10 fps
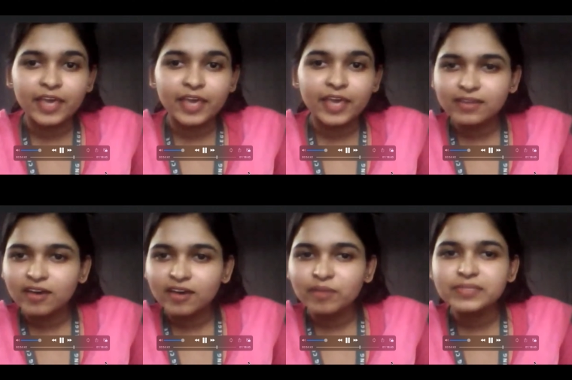club
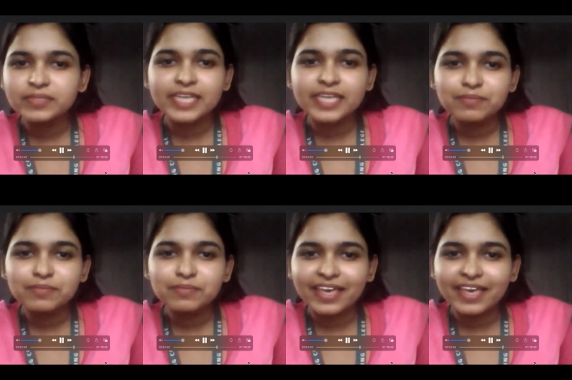tempts the
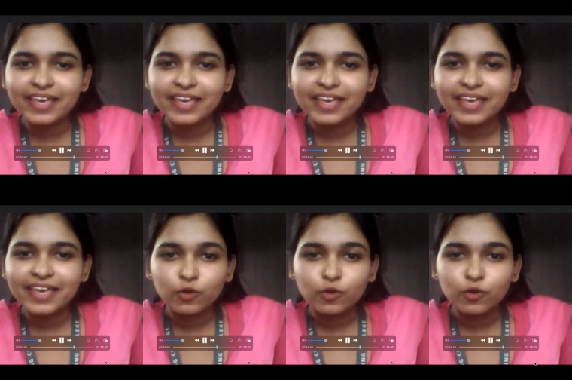geeks out of their
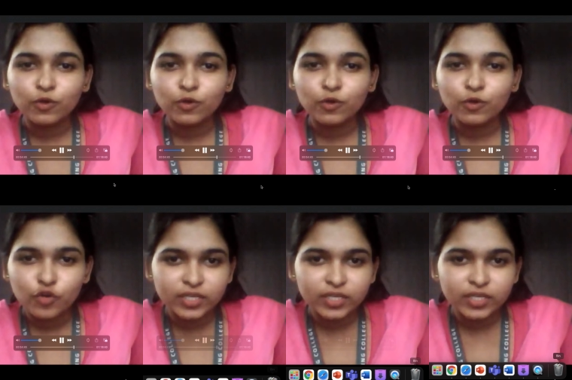dreams.
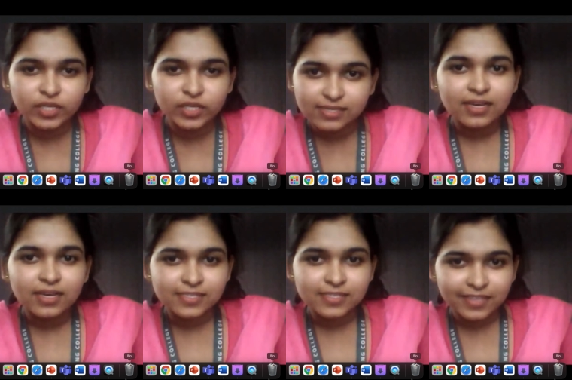CSGO,
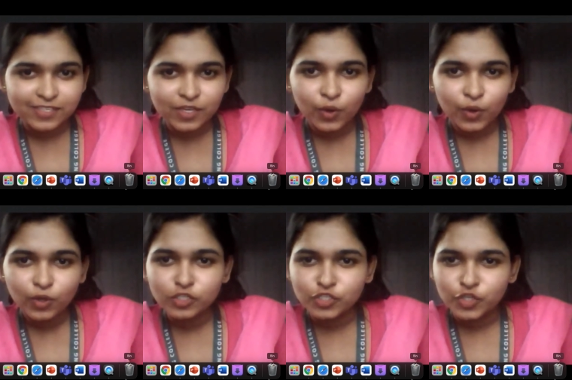
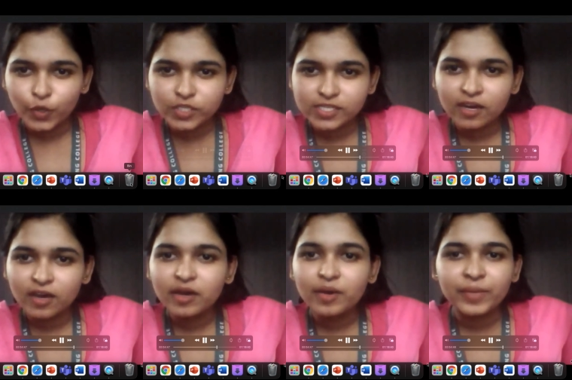Dota, many
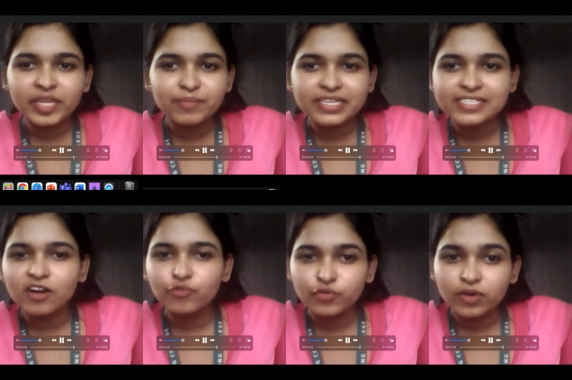Manager, FIFA,
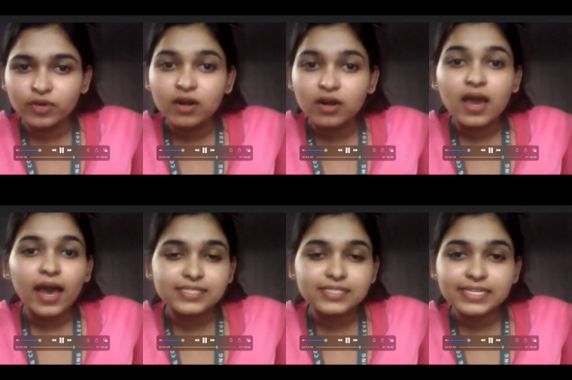Assassin's
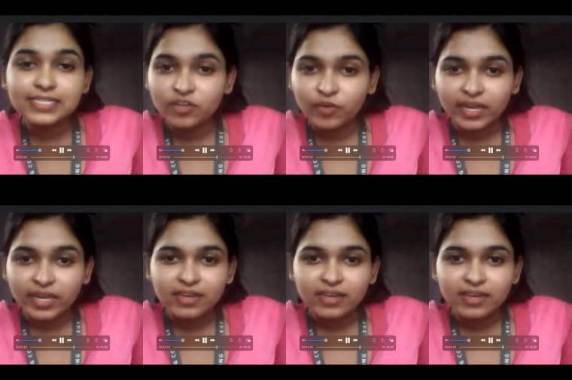Creed,
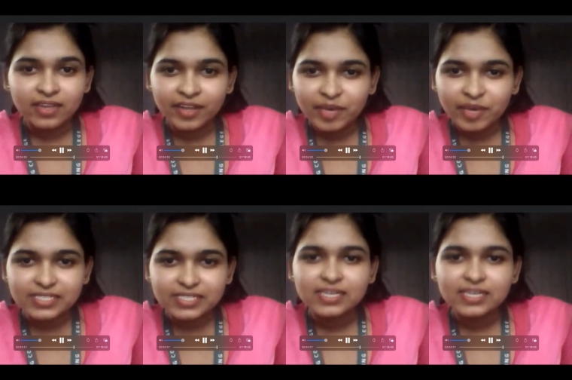name it.
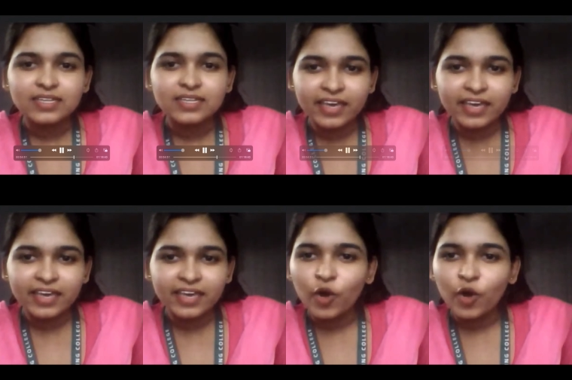The geeks are ready
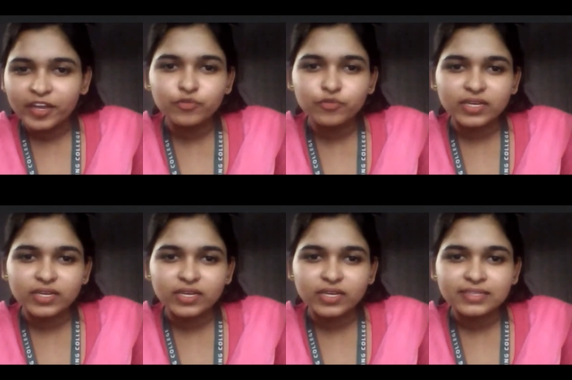for it. They
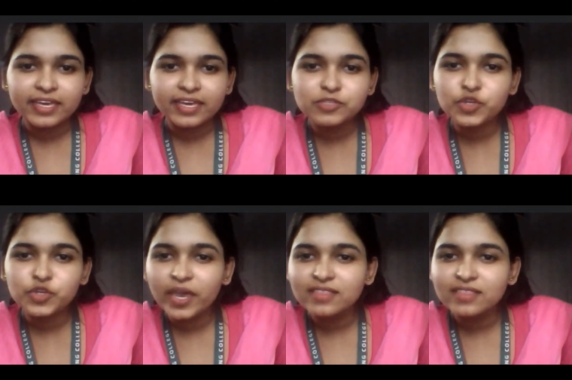come together
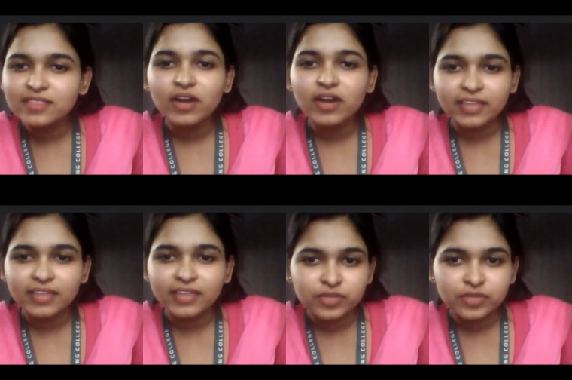at the end of the
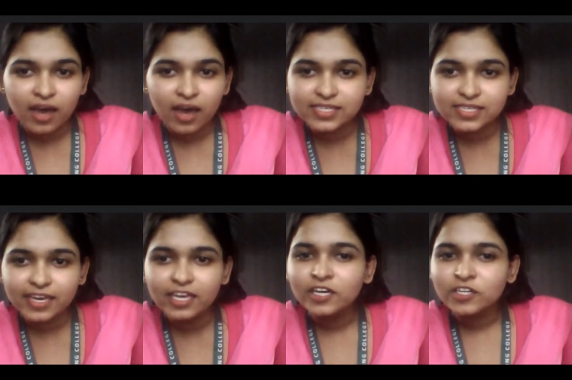hard day
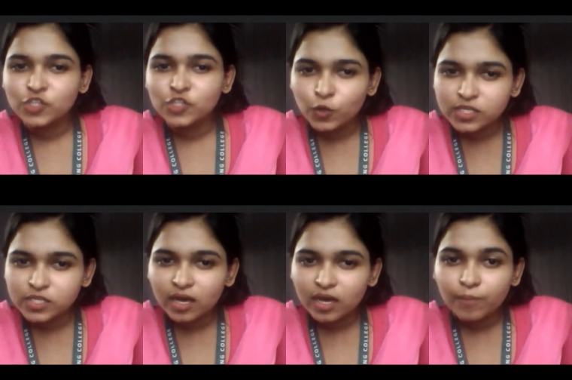to loosen
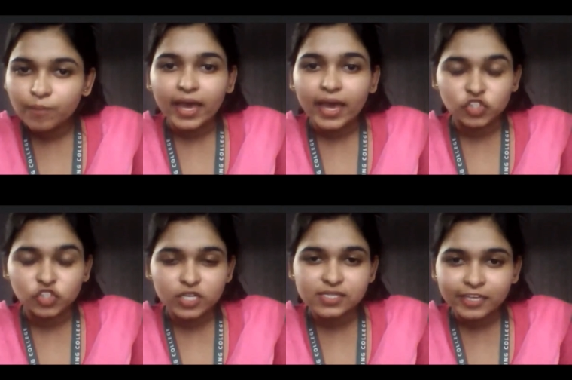up and just
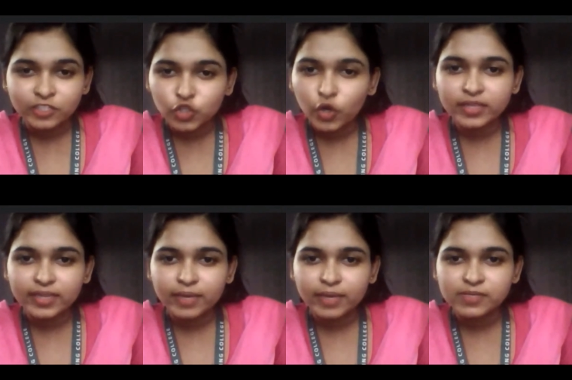enjoy
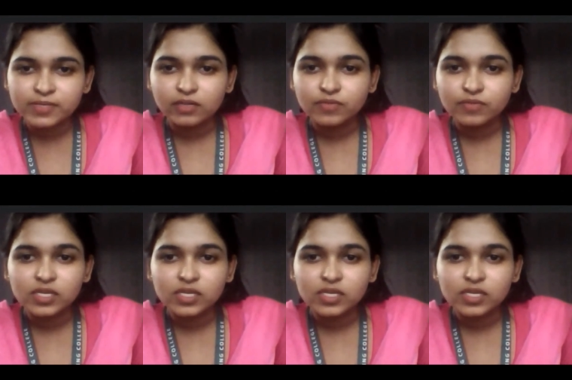themselves,